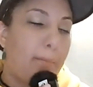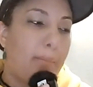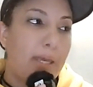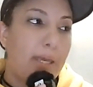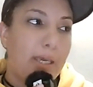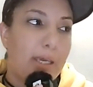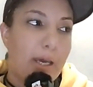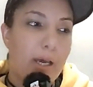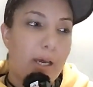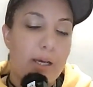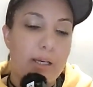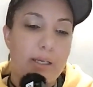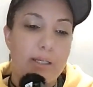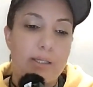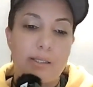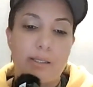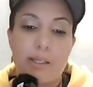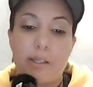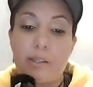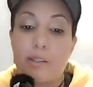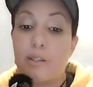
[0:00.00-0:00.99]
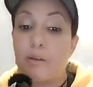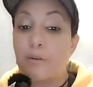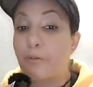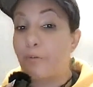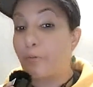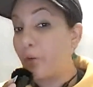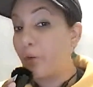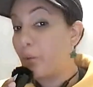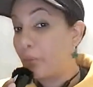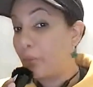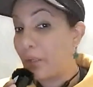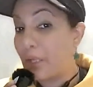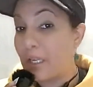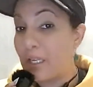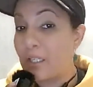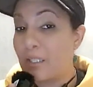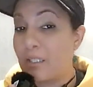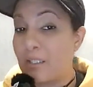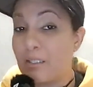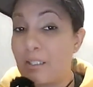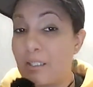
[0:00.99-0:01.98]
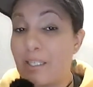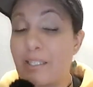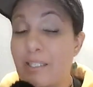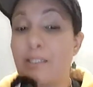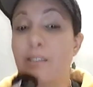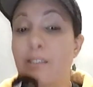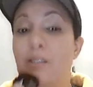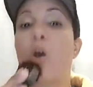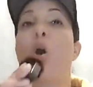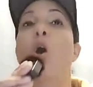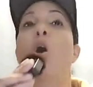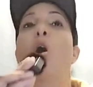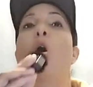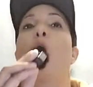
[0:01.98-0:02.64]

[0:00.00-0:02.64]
because the free plan is